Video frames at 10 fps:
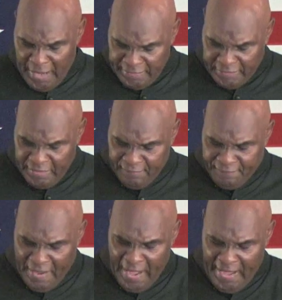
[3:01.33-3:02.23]

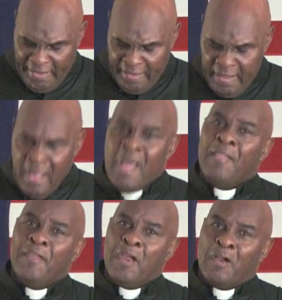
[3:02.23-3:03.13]
identify.
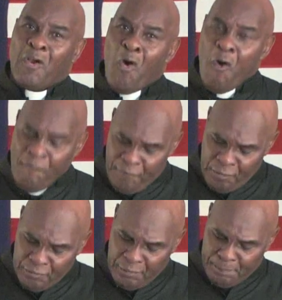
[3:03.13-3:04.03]
Their
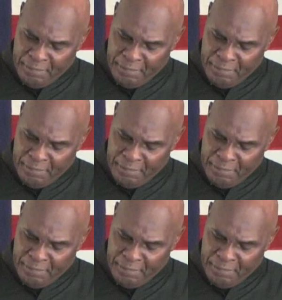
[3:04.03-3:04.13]
covert